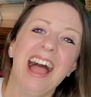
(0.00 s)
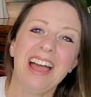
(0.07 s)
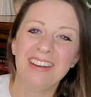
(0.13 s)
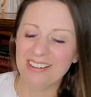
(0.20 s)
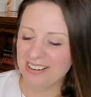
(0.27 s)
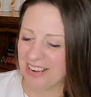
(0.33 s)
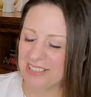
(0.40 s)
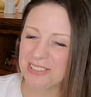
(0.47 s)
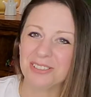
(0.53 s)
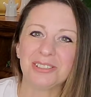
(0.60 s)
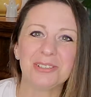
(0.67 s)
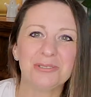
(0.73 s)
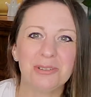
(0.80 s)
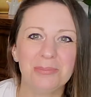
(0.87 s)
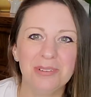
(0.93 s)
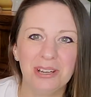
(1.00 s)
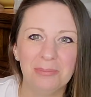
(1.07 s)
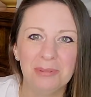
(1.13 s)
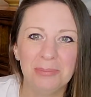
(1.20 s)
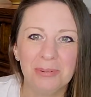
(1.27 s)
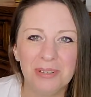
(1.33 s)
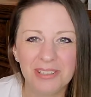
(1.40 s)
I don't know. I took a trip down
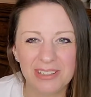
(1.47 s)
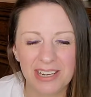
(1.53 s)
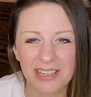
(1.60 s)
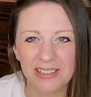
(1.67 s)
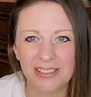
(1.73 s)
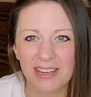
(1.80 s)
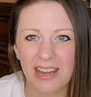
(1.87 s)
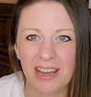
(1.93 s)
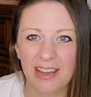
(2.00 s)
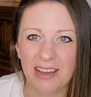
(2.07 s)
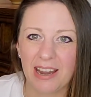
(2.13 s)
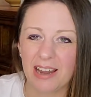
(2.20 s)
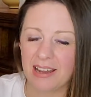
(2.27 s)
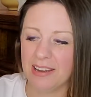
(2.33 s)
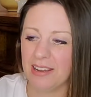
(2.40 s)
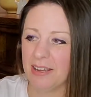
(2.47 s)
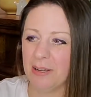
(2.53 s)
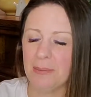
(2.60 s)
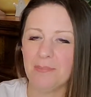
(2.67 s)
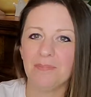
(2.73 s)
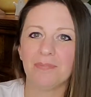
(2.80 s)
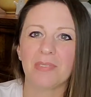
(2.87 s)
memory lane today. I
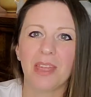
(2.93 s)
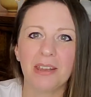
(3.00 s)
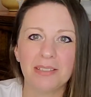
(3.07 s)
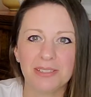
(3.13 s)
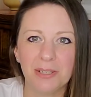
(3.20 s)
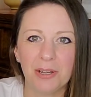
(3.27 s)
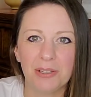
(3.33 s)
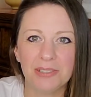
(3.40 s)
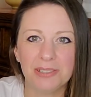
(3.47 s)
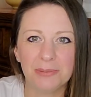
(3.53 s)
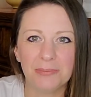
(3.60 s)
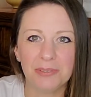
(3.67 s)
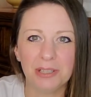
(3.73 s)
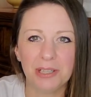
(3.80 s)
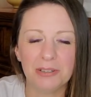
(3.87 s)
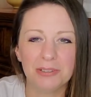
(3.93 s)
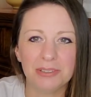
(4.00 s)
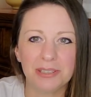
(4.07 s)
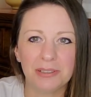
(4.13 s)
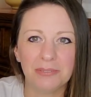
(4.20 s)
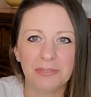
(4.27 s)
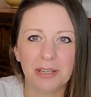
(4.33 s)
um I saw some videos
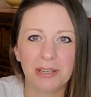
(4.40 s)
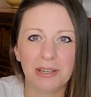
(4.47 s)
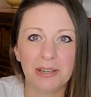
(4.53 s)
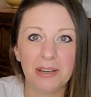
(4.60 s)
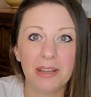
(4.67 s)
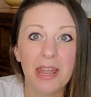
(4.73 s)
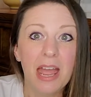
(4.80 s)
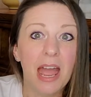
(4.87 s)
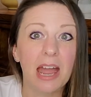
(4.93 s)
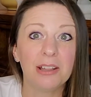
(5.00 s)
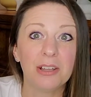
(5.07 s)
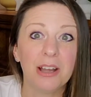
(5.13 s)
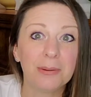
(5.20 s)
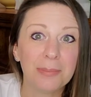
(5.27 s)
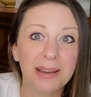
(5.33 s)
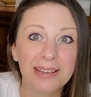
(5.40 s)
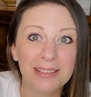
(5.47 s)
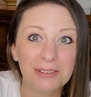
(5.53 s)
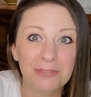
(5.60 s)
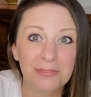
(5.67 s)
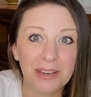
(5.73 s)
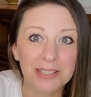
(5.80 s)
of um I logged back
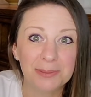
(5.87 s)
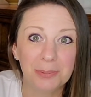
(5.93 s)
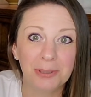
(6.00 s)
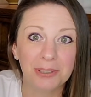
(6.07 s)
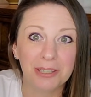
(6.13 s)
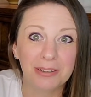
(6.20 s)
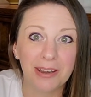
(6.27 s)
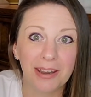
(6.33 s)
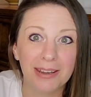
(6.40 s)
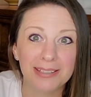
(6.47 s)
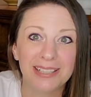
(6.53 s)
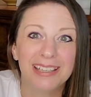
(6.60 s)
into Facebook, you guys.